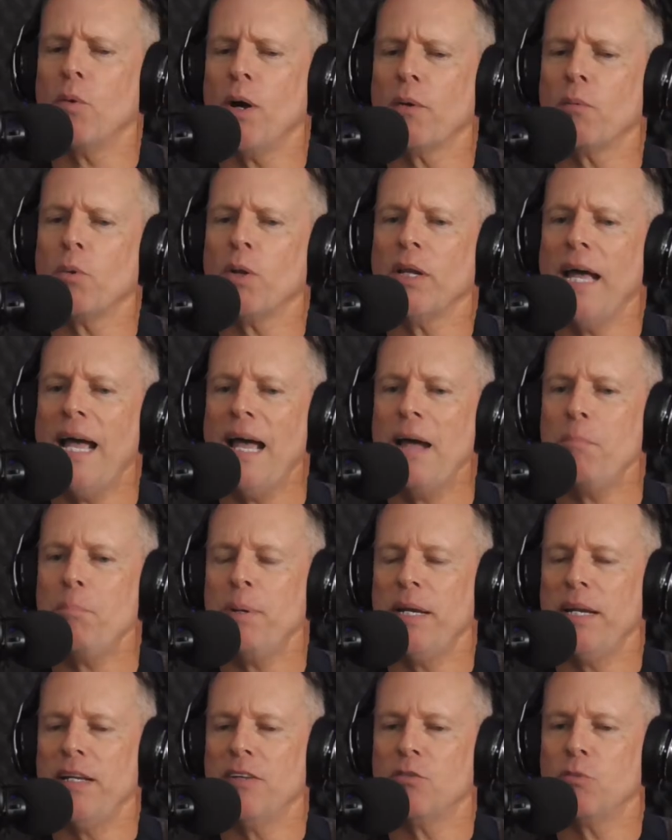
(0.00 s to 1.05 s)
what will
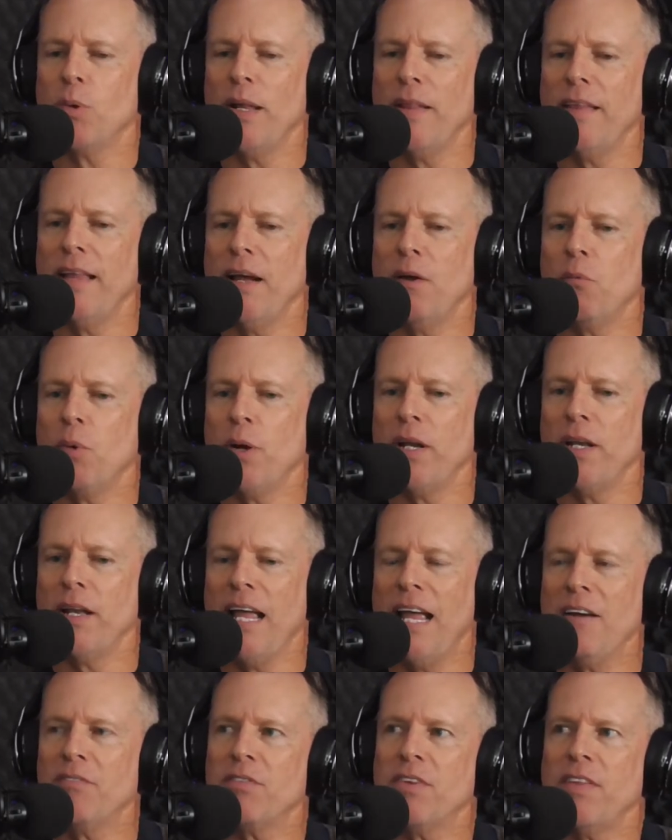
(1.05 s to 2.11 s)
happen is when that when
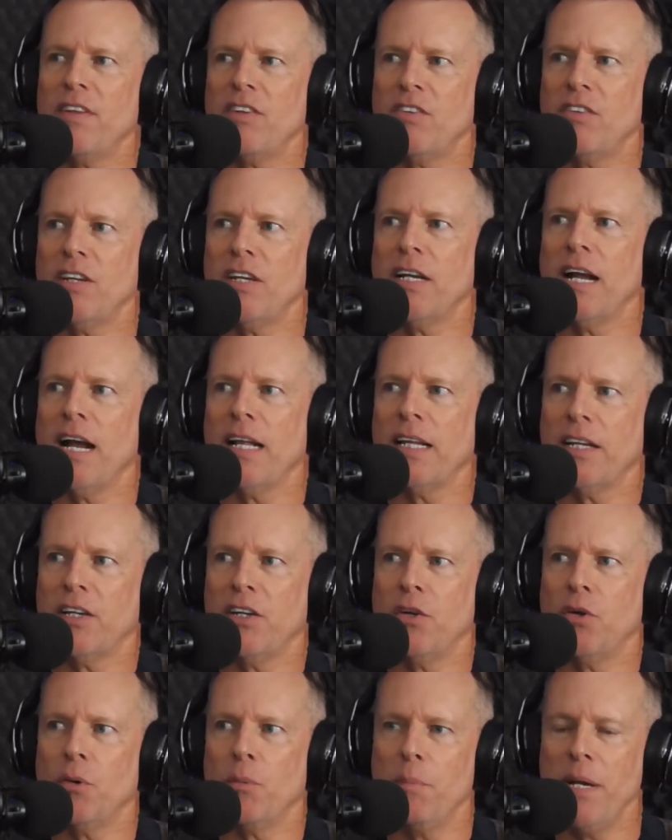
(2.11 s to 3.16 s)
after they see a guy like
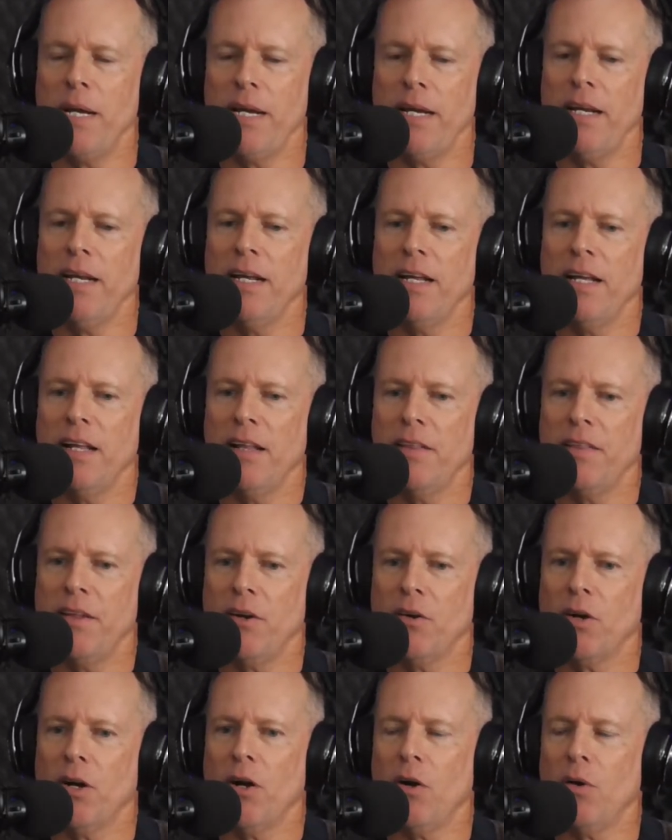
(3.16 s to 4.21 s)
you or me,
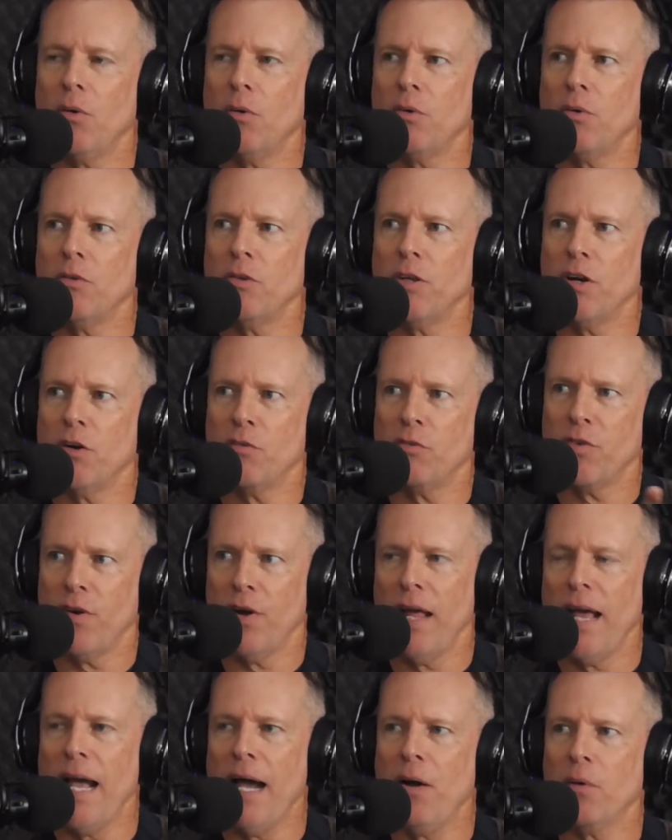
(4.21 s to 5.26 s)
they'll go, you know, for
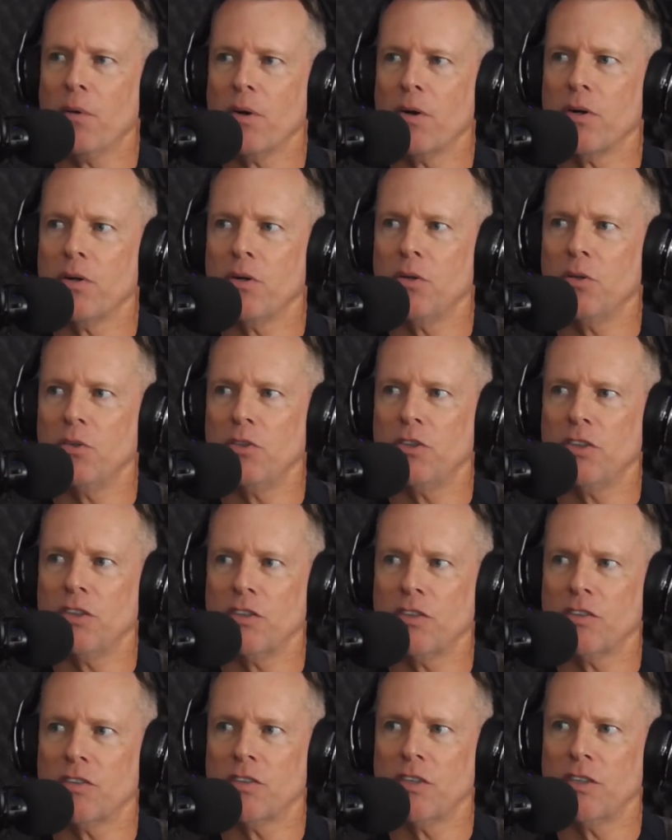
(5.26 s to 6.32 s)
an hour, who's
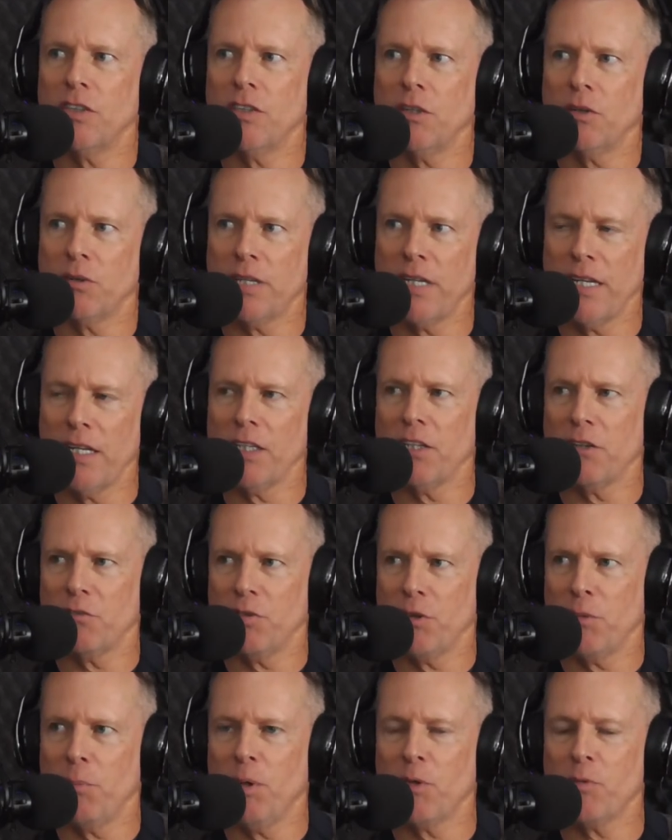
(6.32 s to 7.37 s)
just, you know, killing
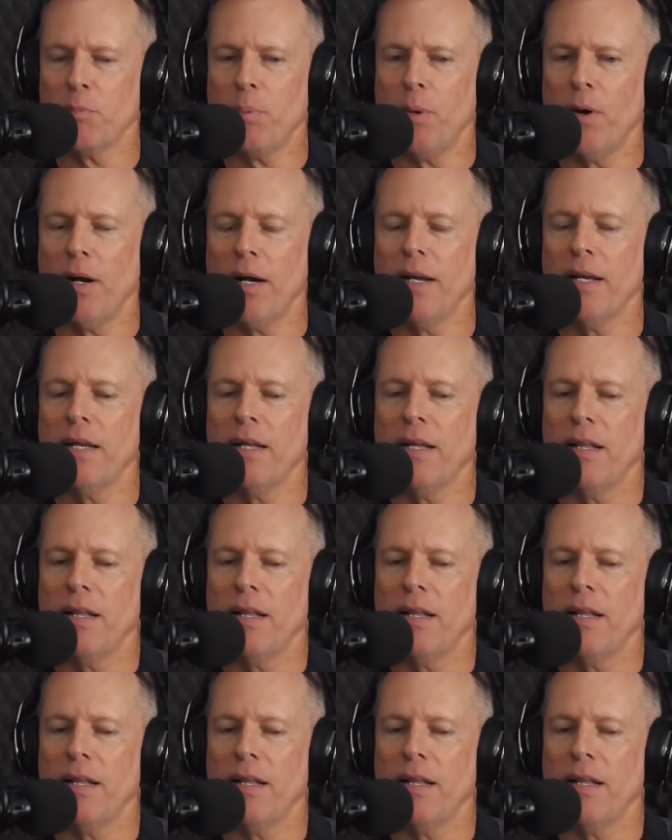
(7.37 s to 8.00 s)
for the most part. Yeah.